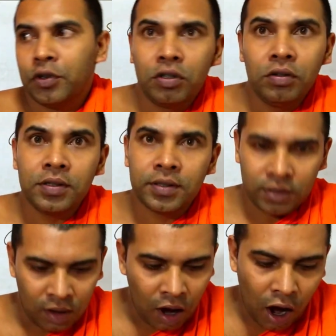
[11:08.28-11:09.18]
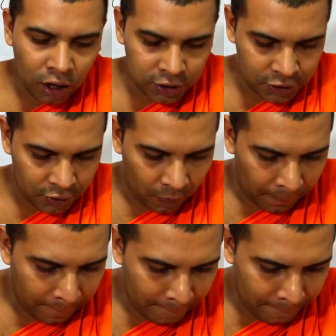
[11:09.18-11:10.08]
rules also.
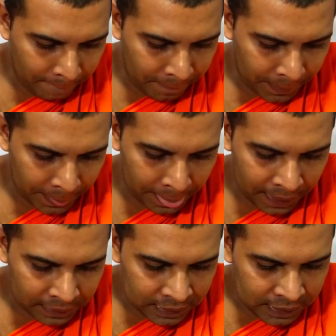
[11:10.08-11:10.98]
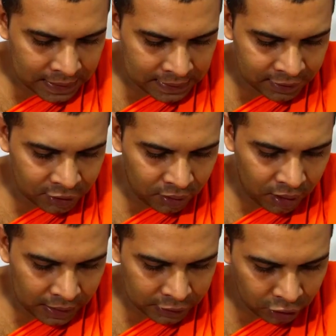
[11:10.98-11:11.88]
Let's
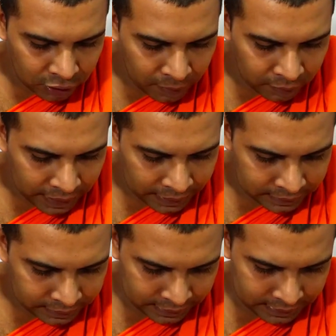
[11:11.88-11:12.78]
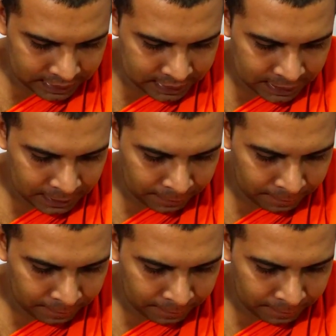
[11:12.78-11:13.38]
talk about like this.